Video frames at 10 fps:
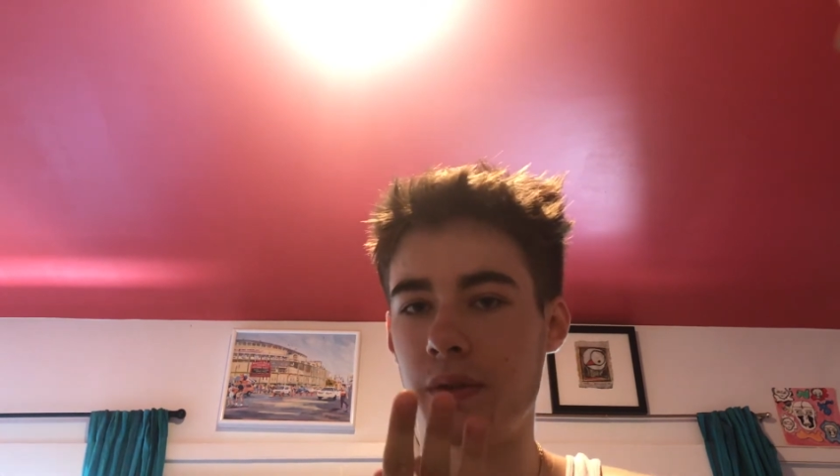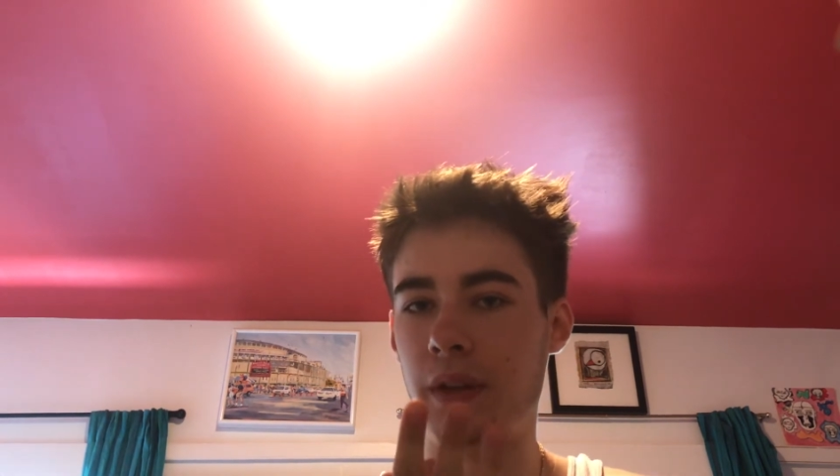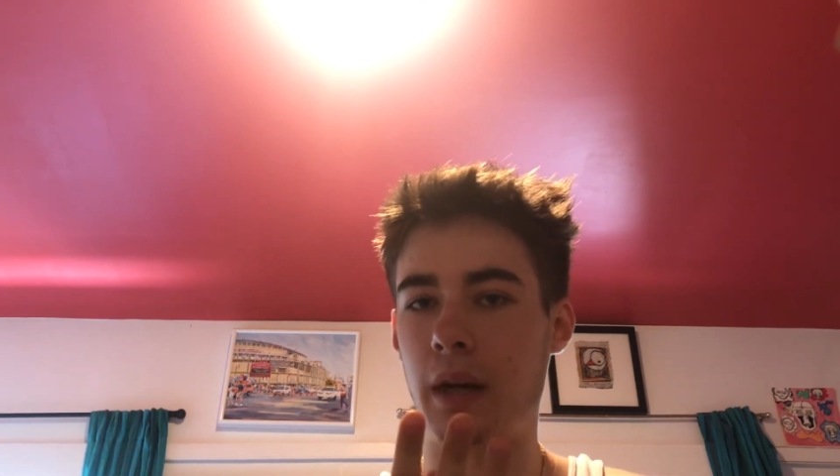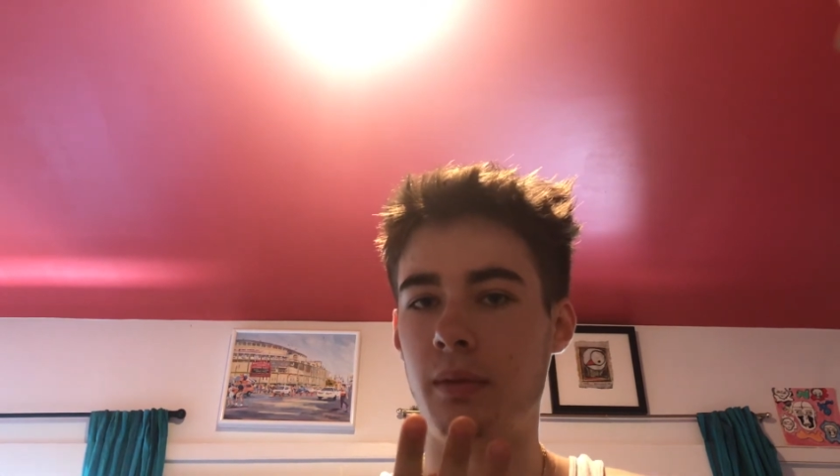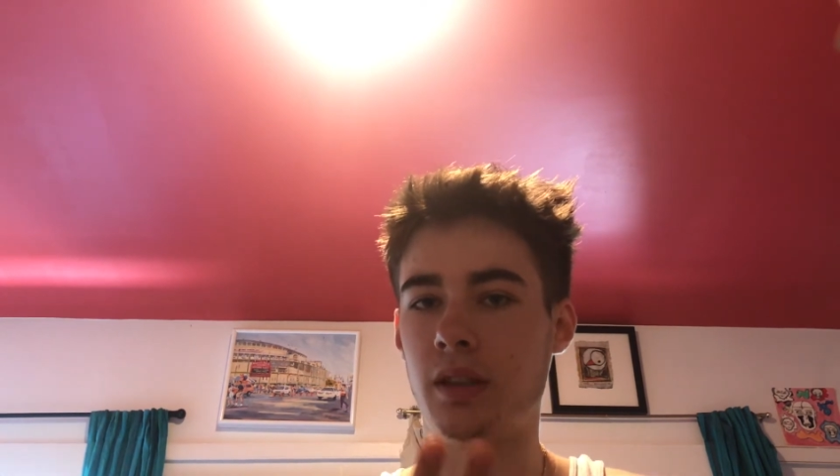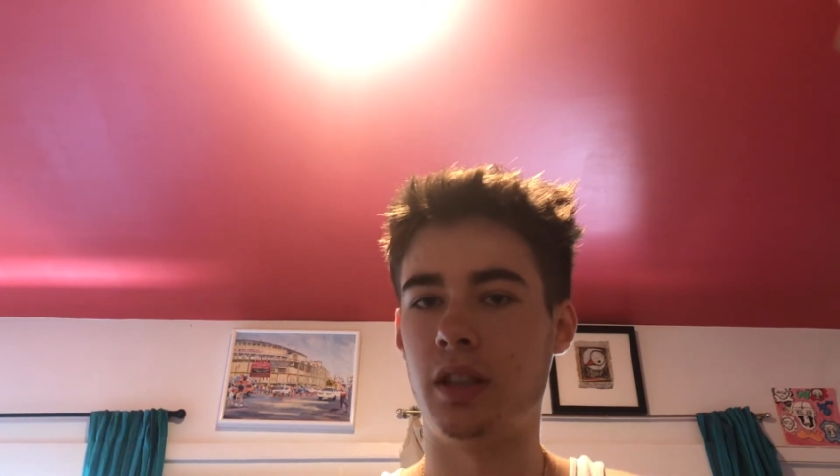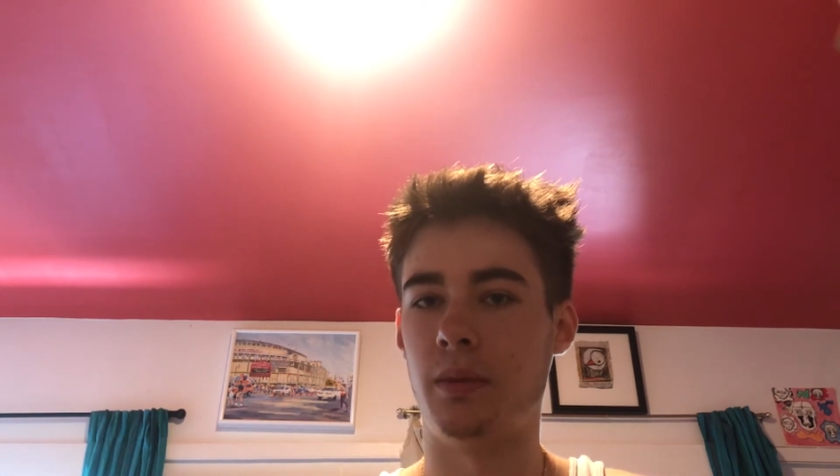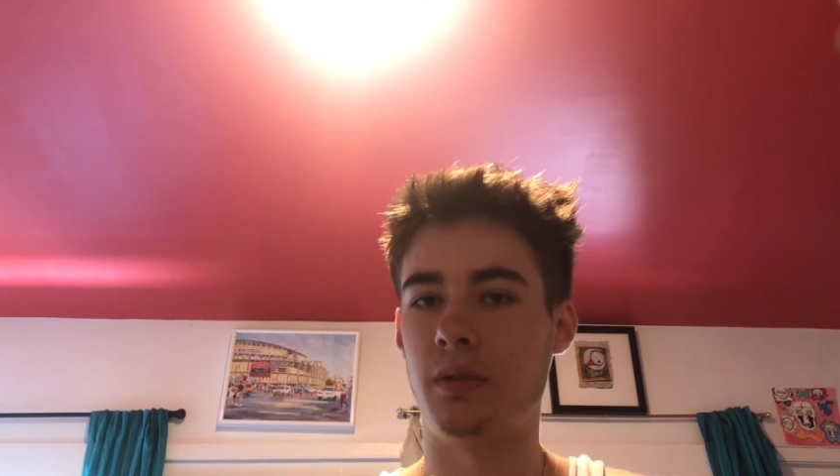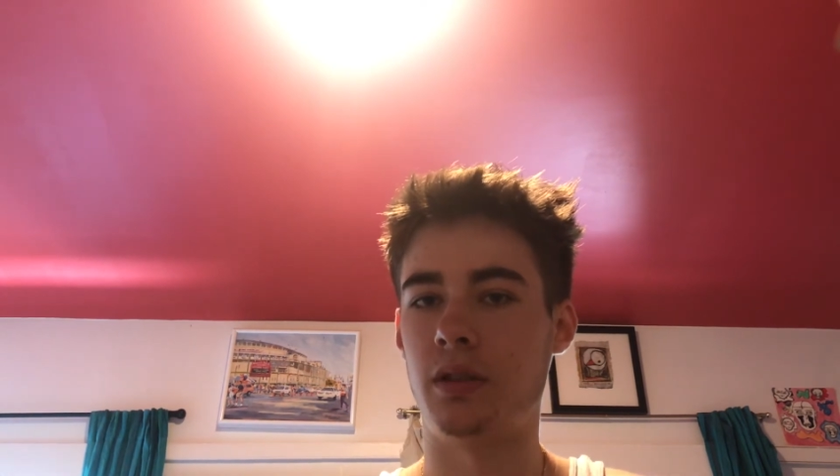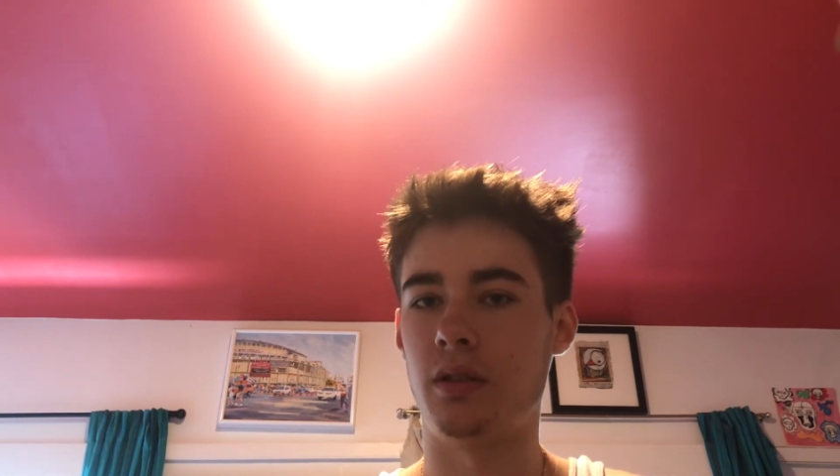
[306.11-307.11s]
fabric
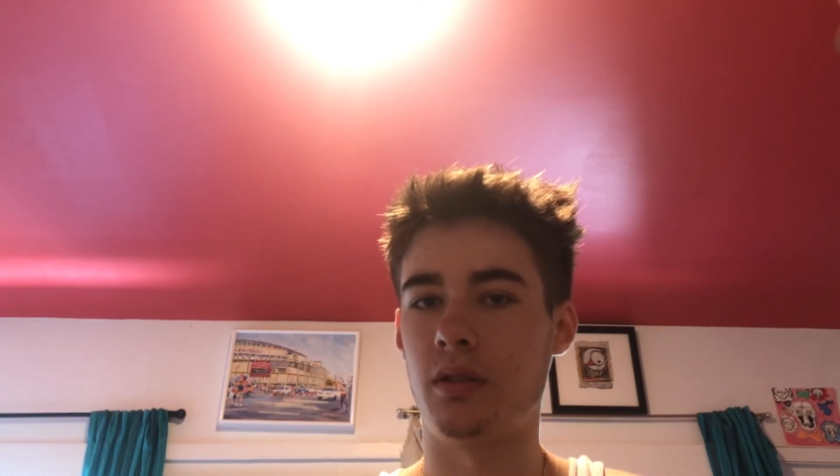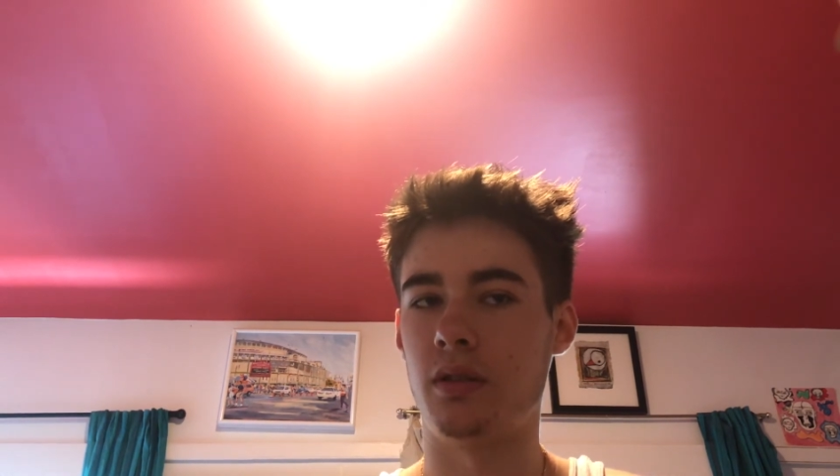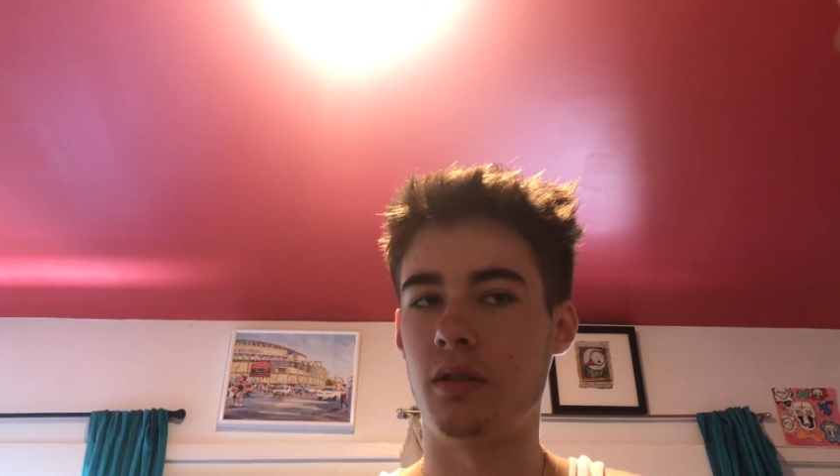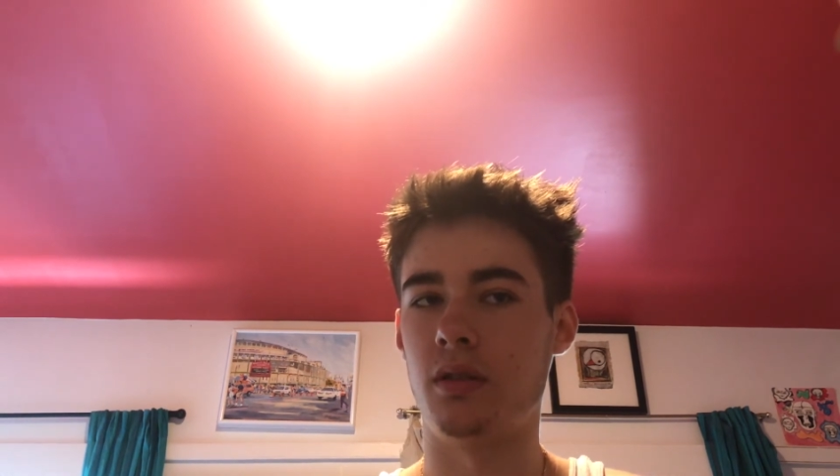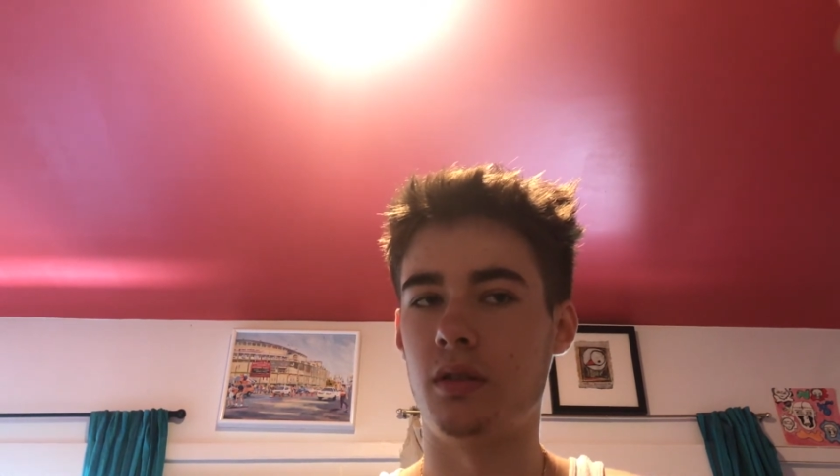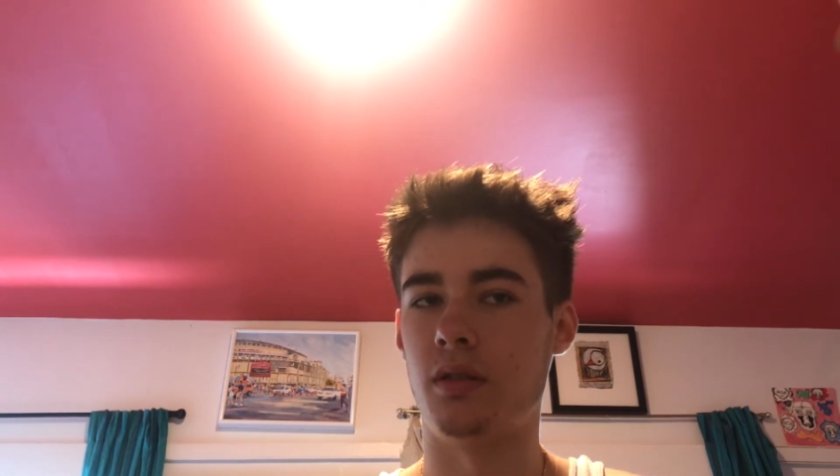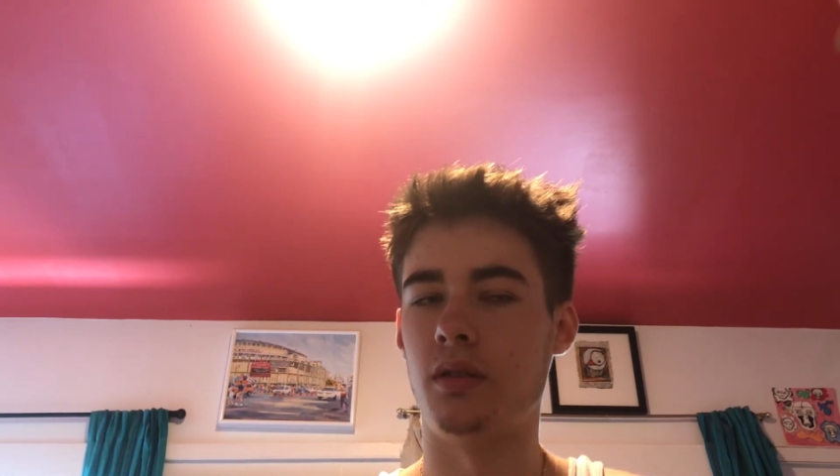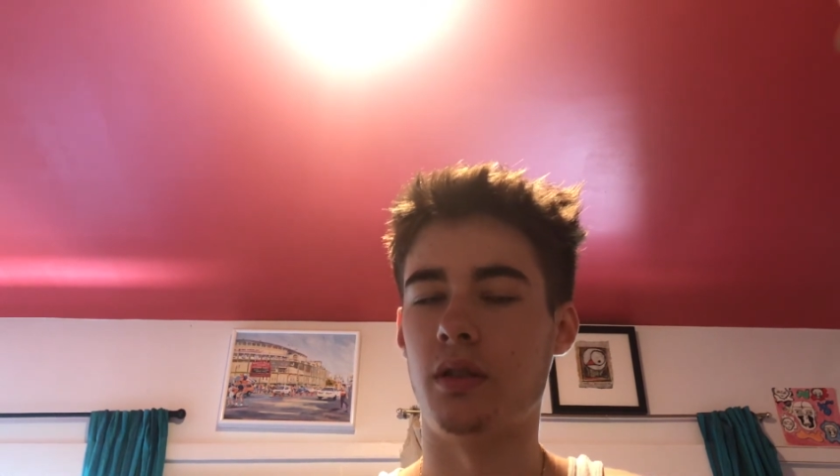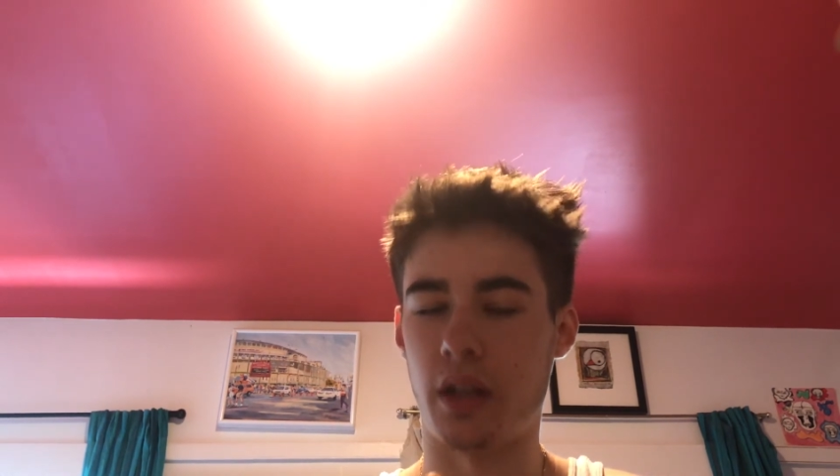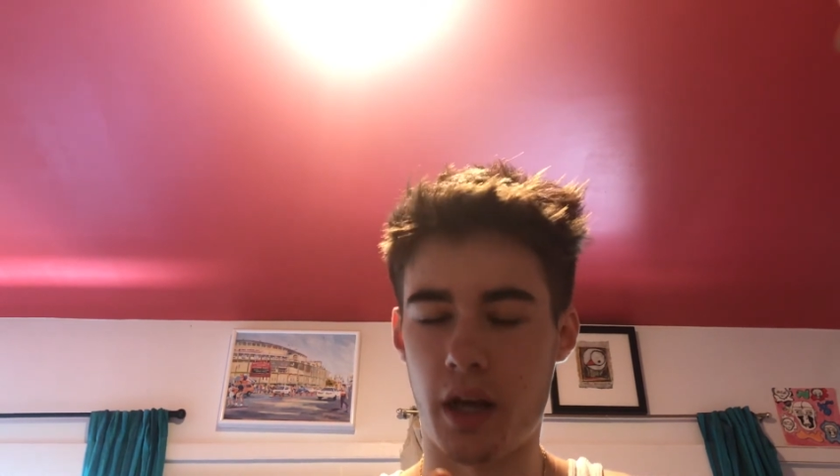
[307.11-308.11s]
tips.
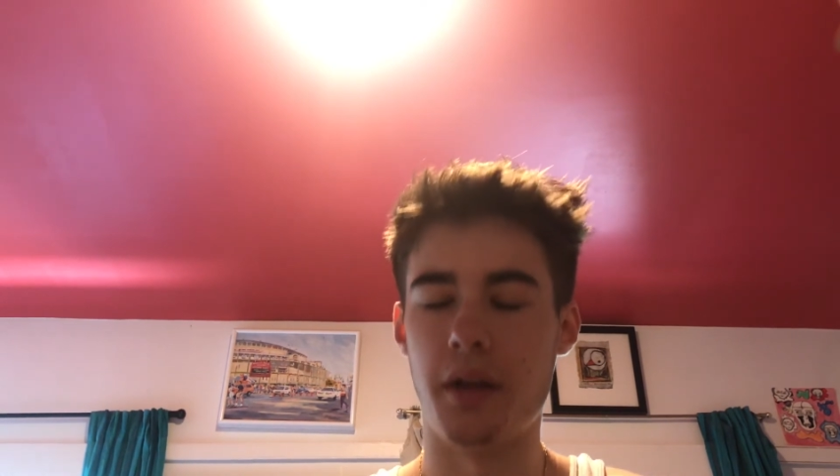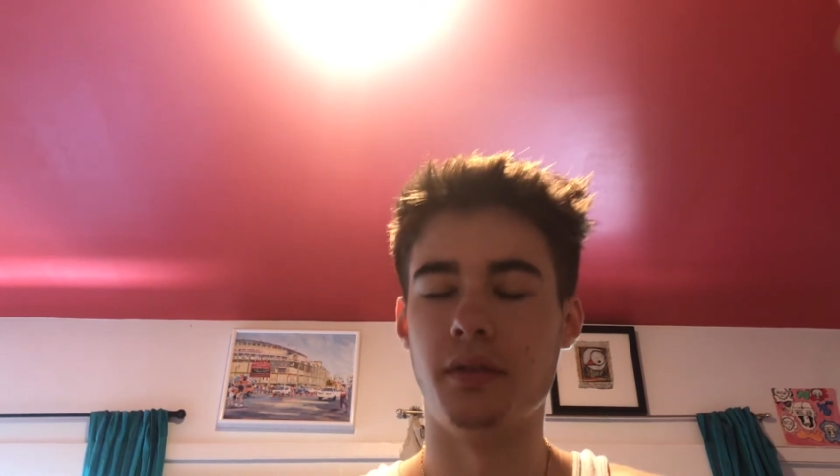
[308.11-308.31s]
Yeah.